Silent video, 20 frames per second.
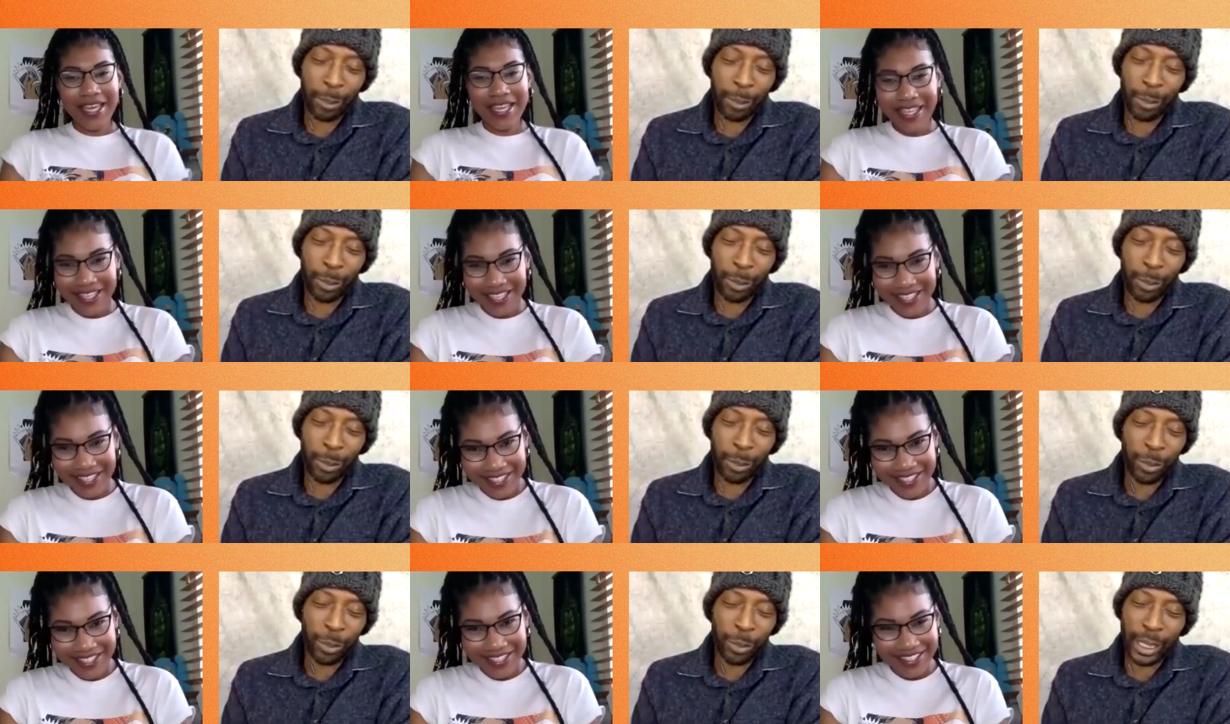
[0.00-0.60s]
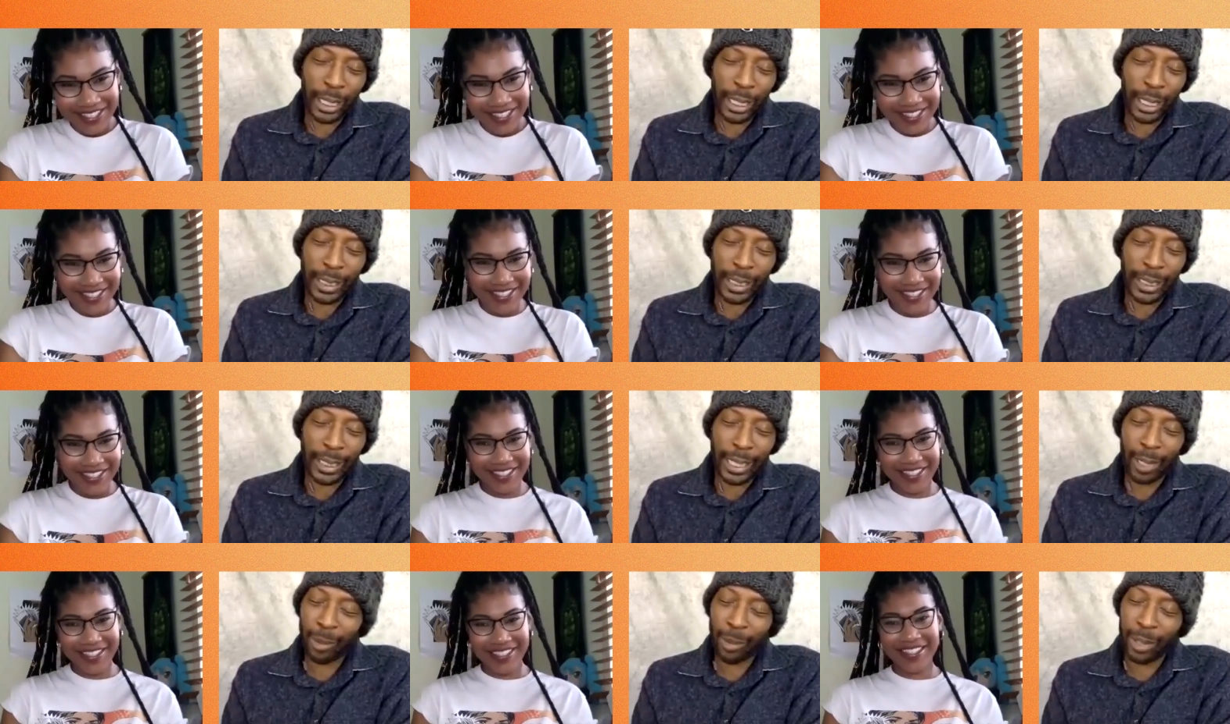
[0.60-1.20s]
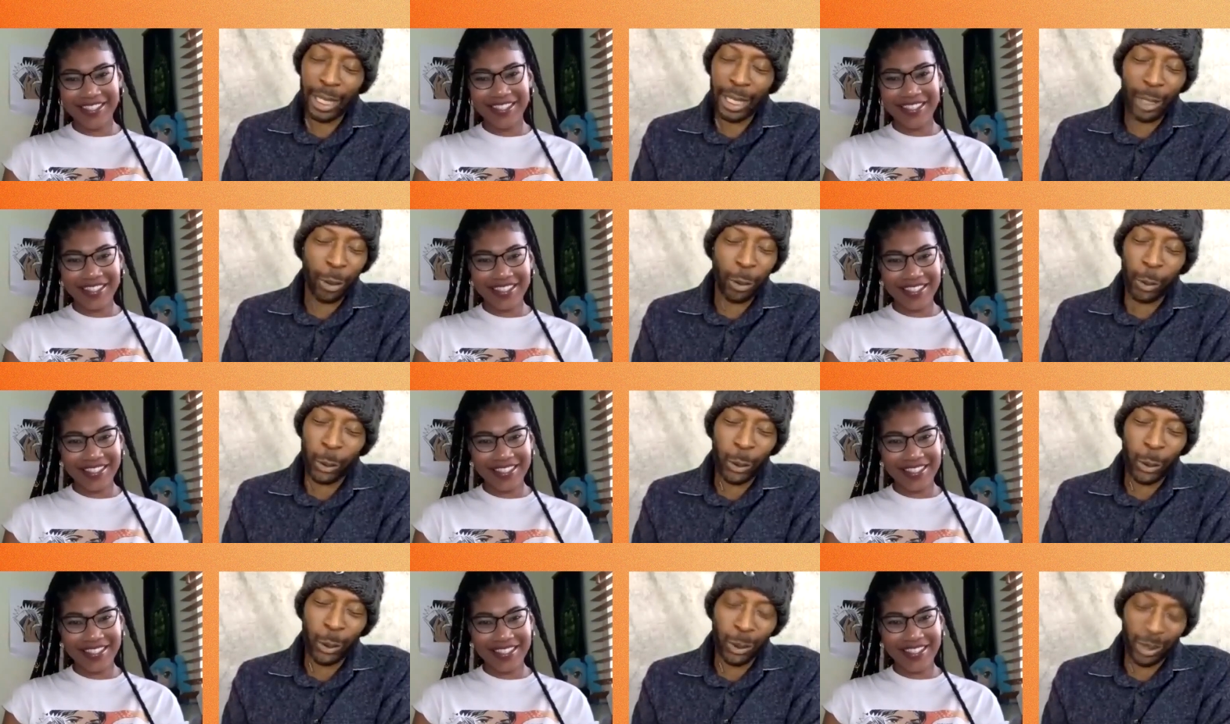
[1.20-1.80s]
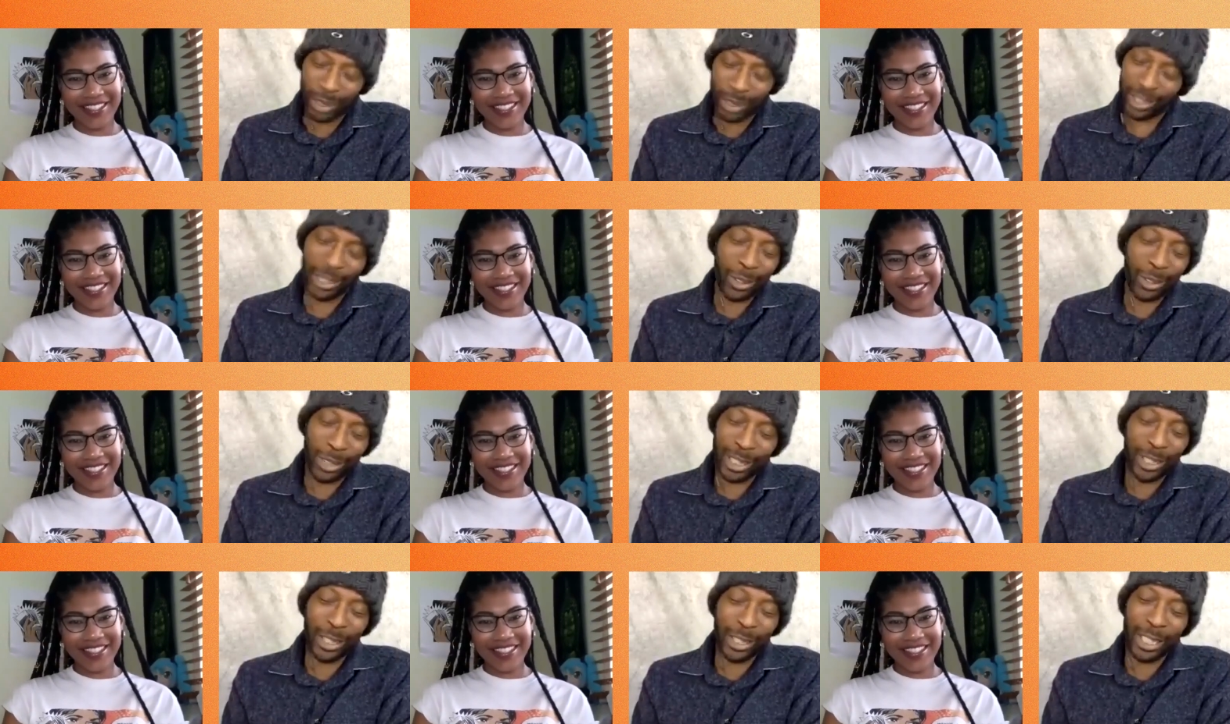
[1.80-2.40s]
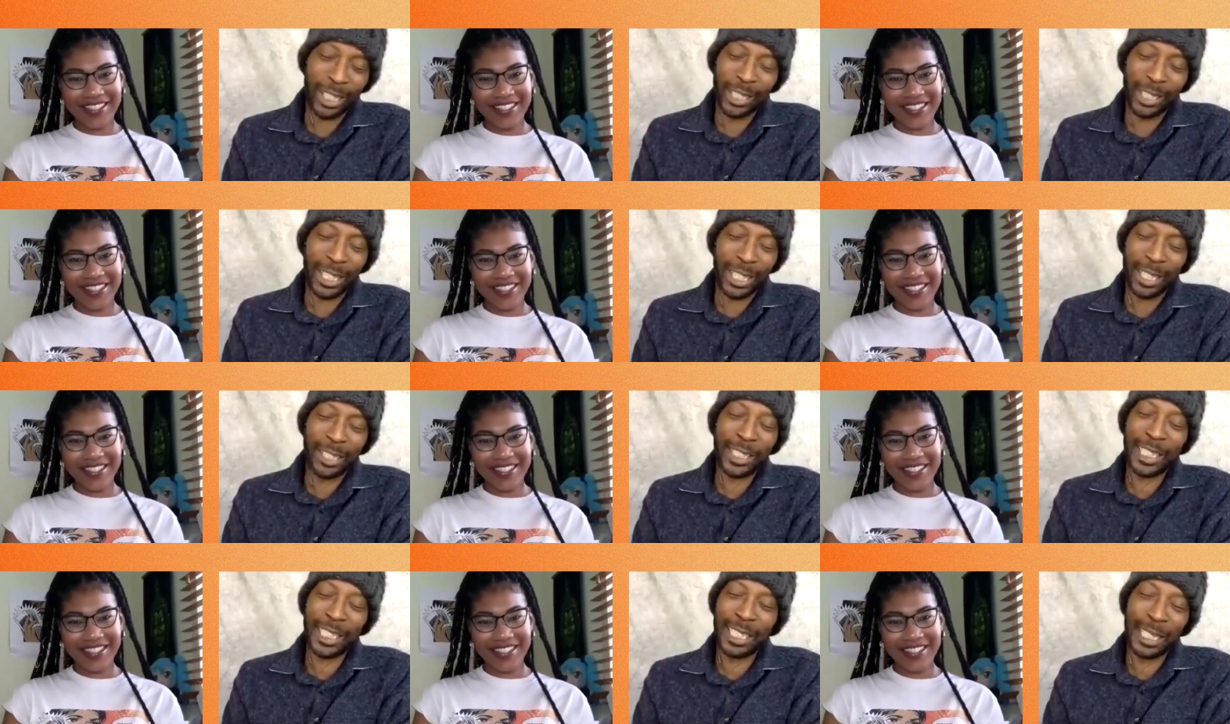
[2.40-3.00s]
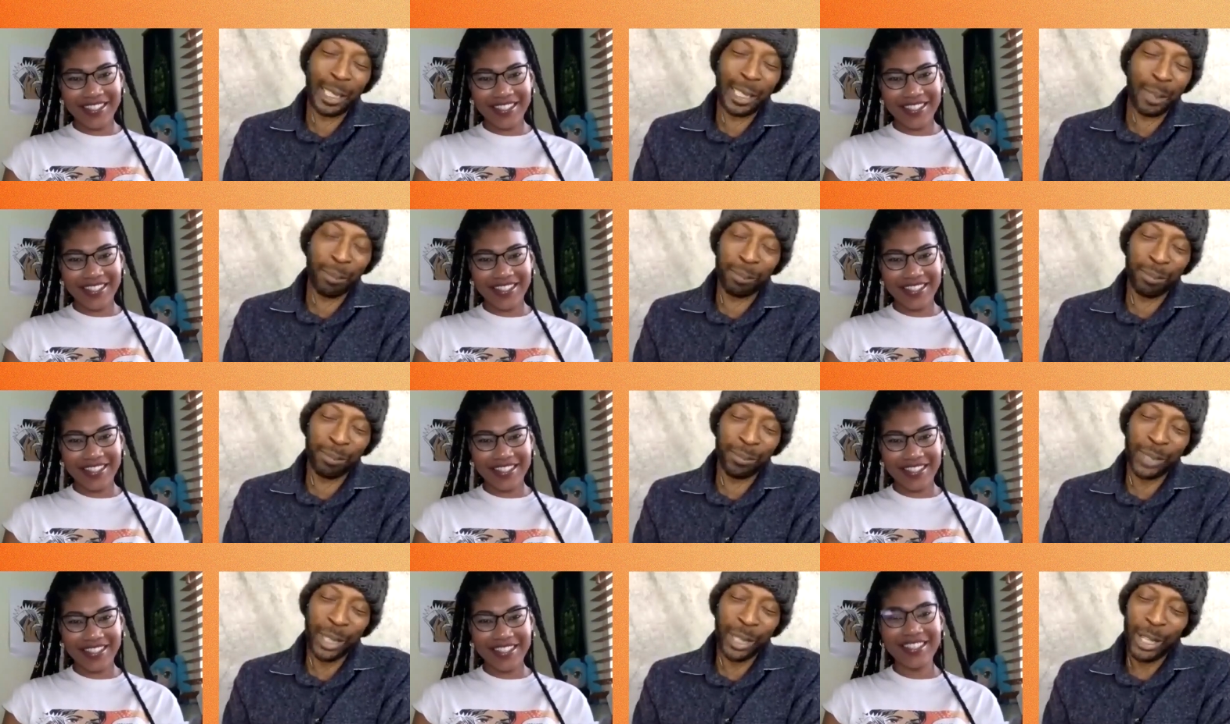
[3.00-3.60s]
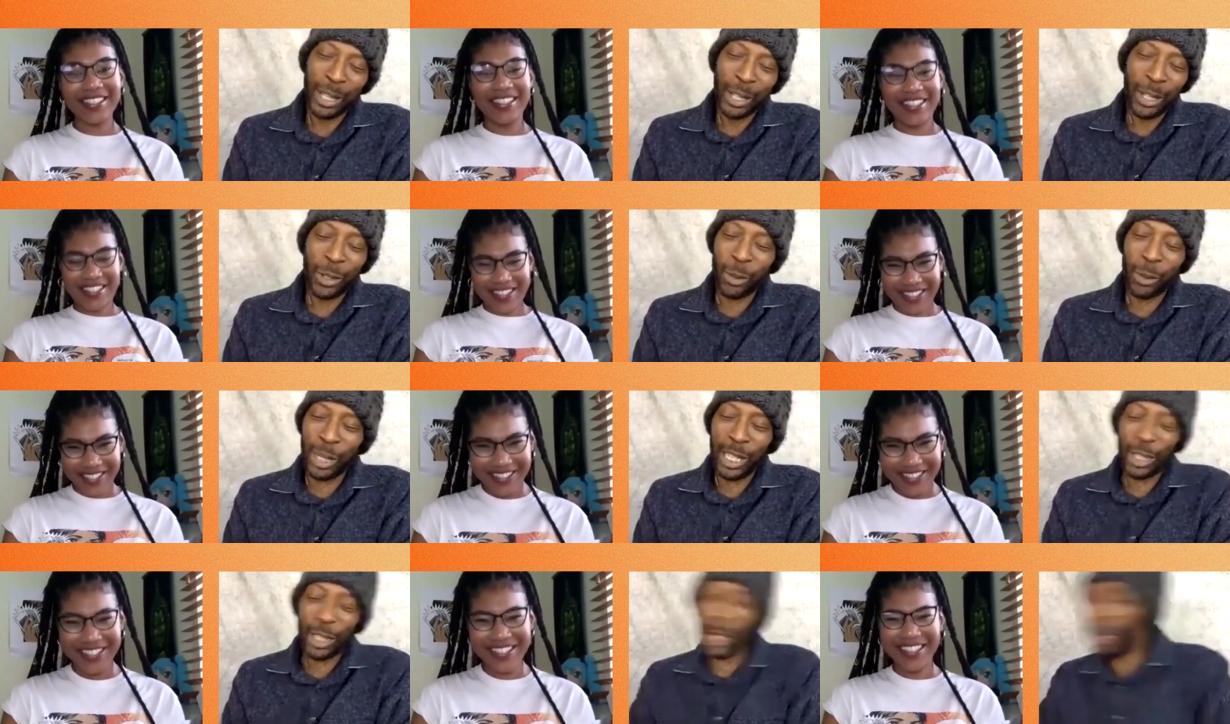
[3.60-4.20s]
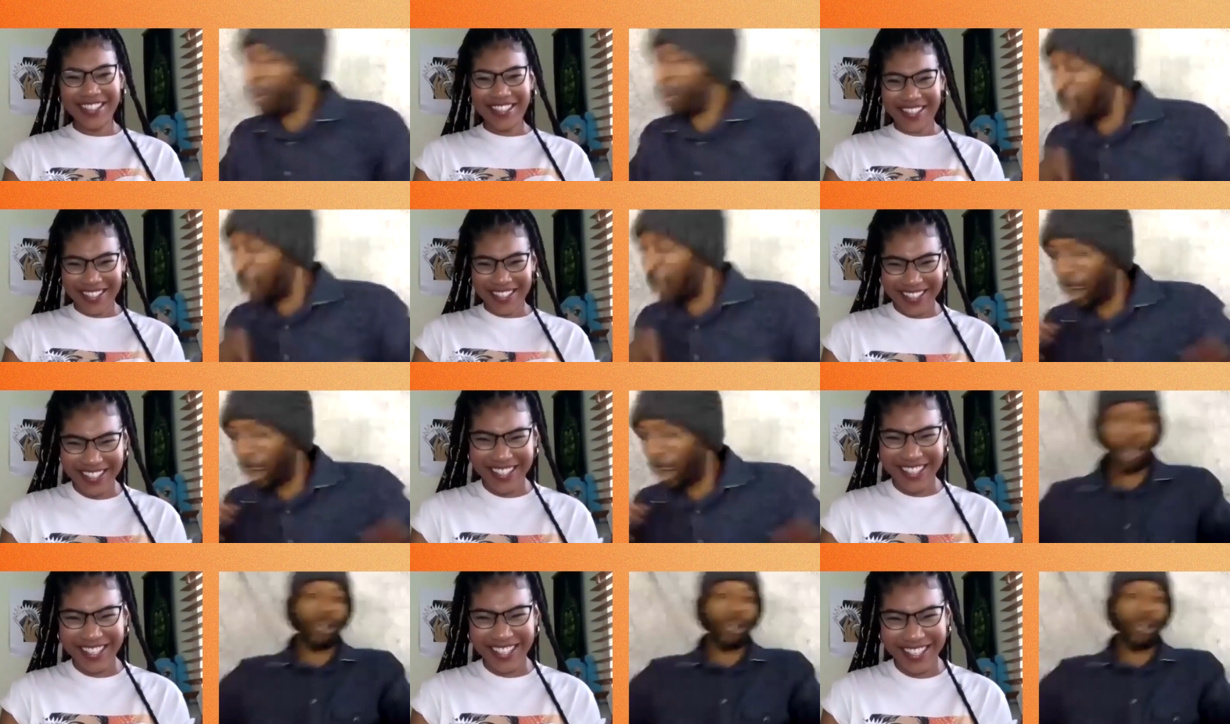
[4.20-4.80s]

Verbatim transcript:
Speaker 1: to me and saying well you know you you, you didn't turn, you know you, you,